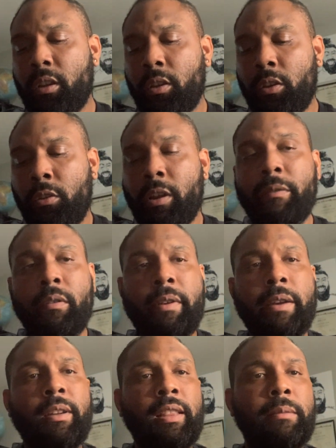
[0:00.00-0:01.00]
You have a
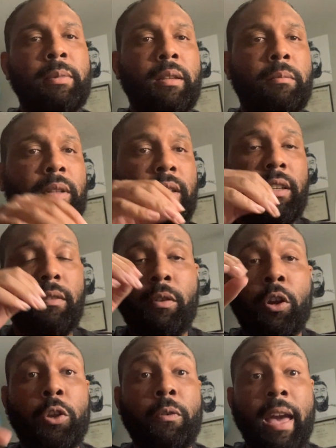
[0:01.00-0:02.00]
very limited belief, or
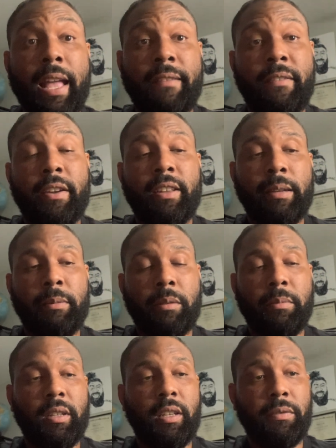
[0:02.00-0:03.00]
you've had a very limited
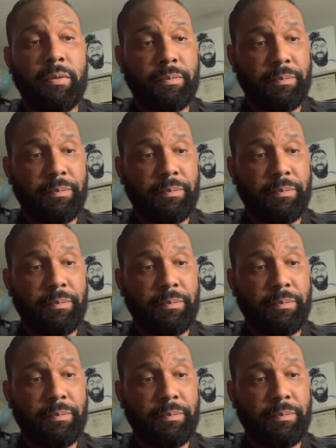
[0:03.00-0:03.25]
belief.